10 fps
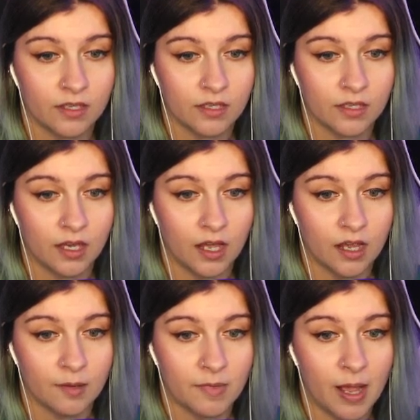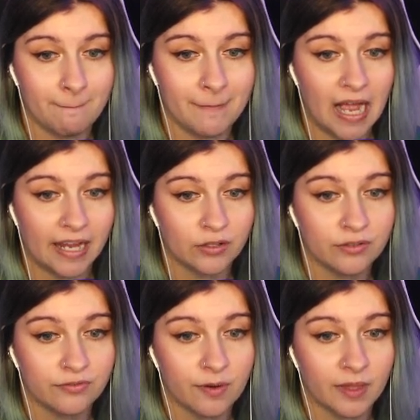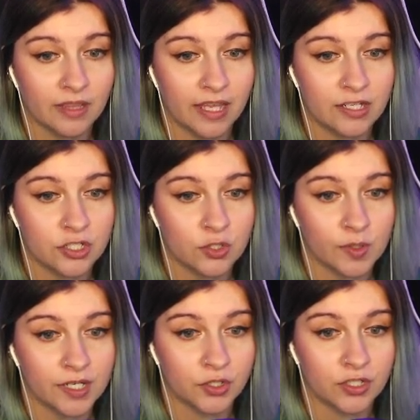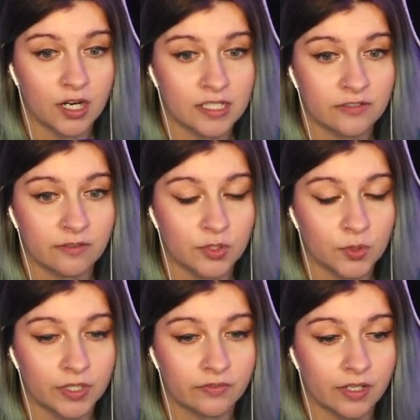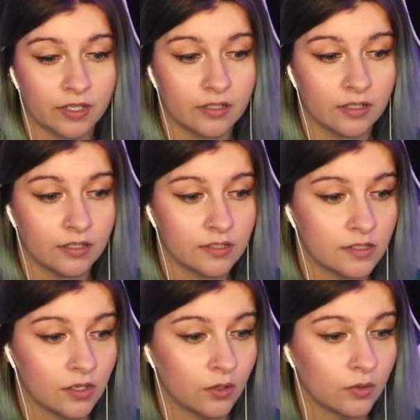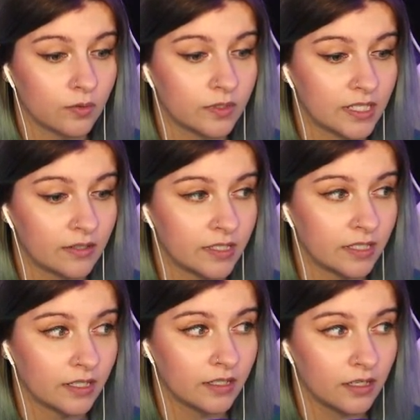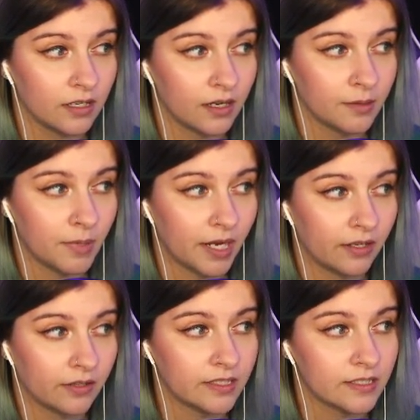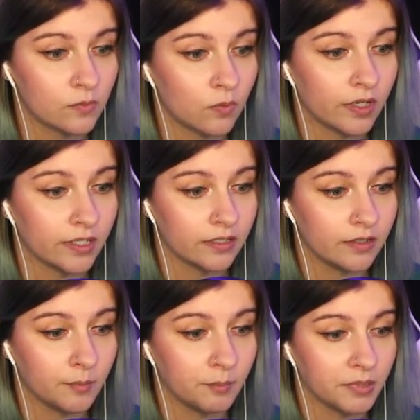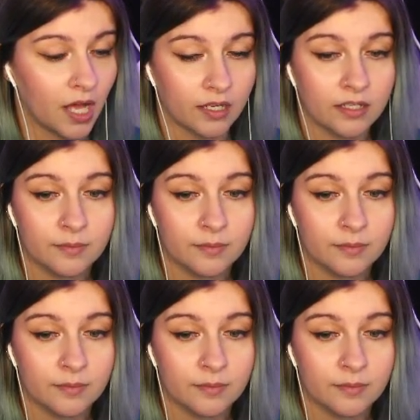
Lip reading: A mile from the lake shore across from Torver. So down here, a mile is 1 block.